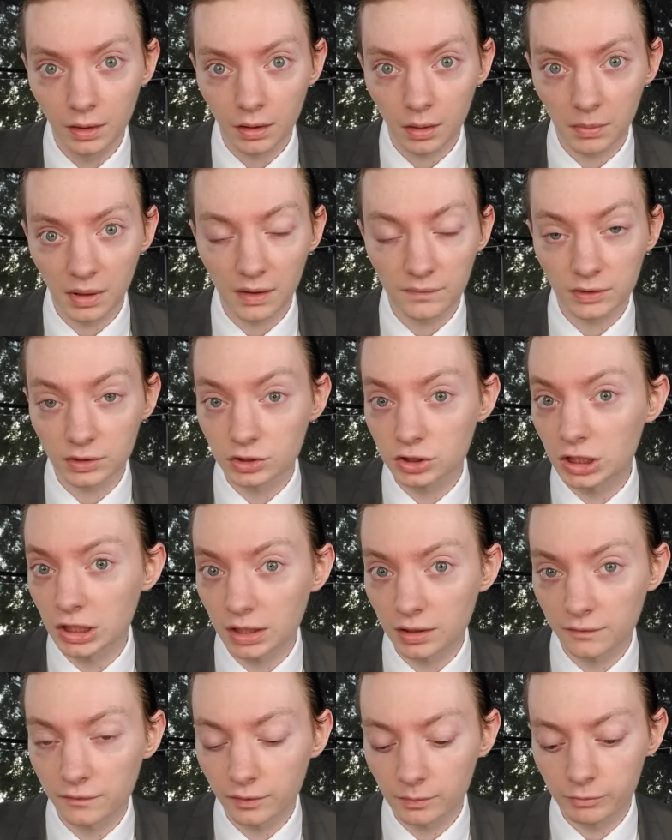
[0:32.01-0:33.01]
I'm having
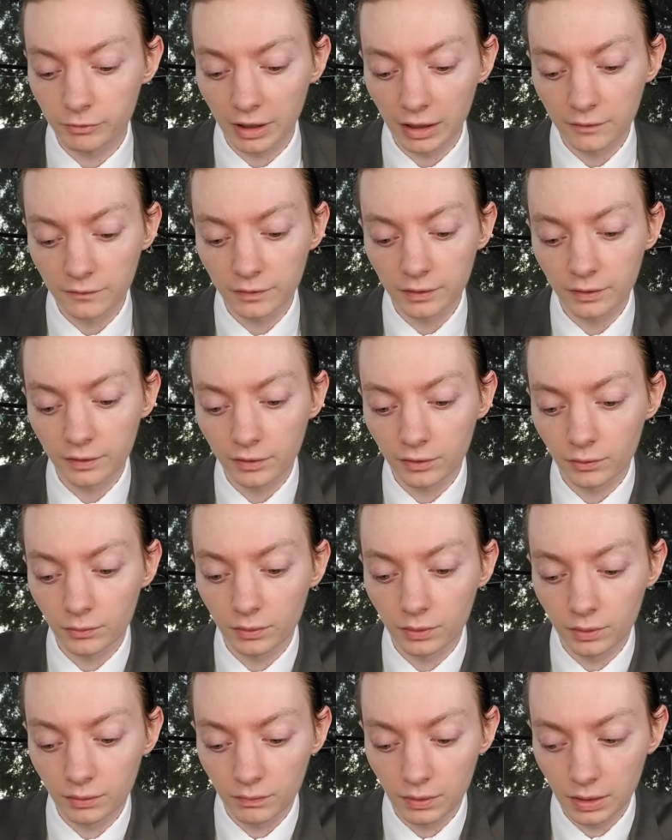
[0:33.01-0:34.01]
chicken for breakfast,
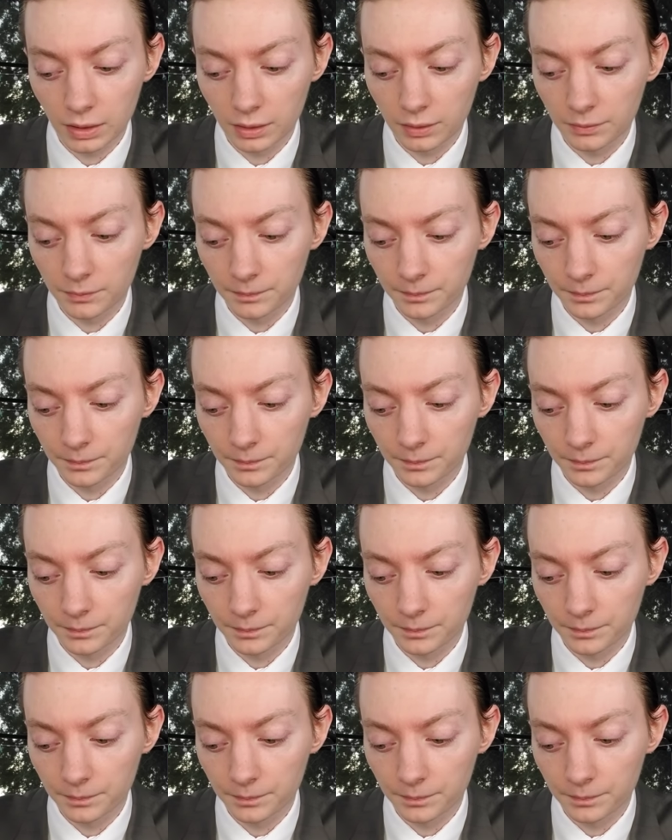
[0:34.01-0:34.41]
or,